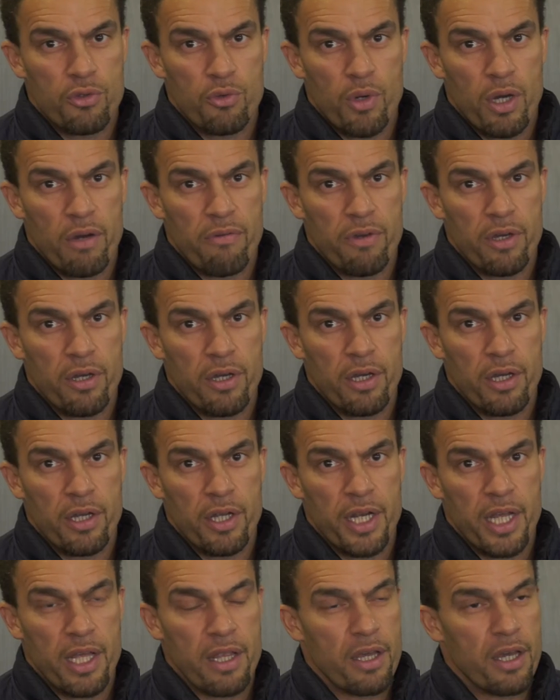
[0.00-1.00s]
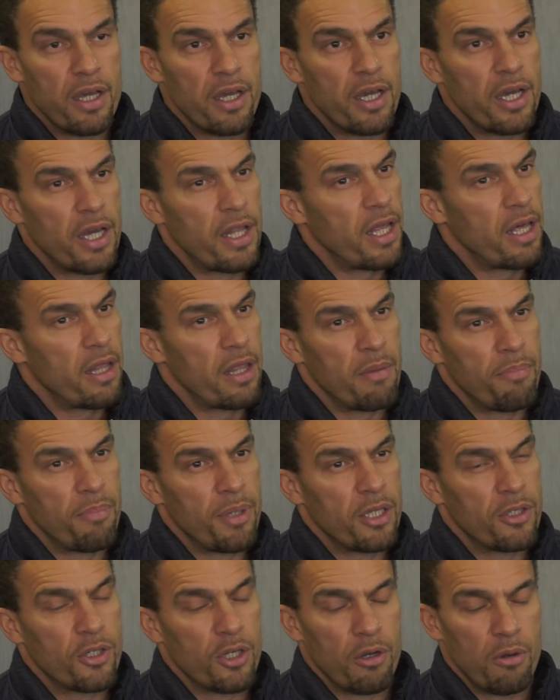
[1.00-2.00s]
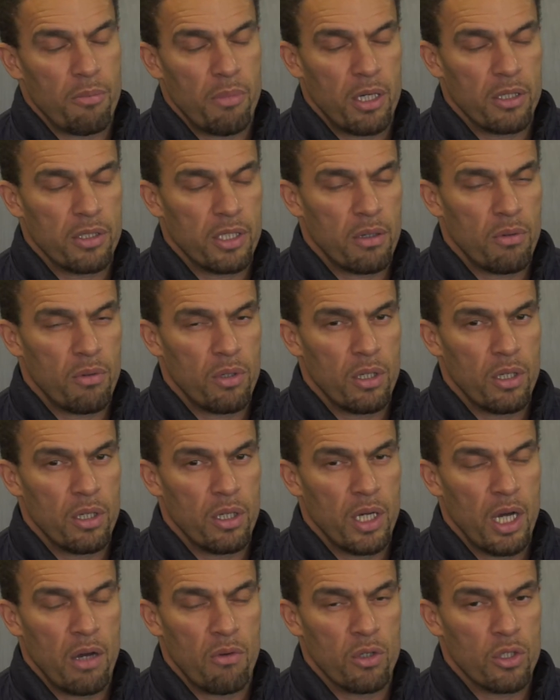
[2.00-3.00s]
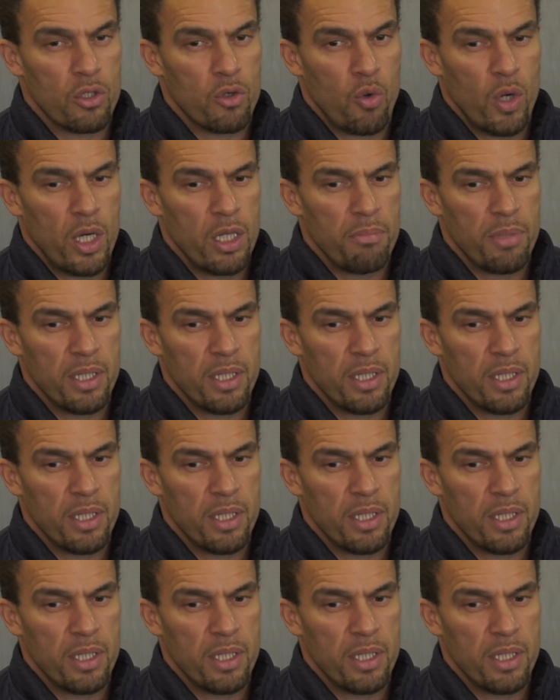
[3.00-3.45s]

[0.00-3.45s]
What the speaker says: to have another picture about our squad.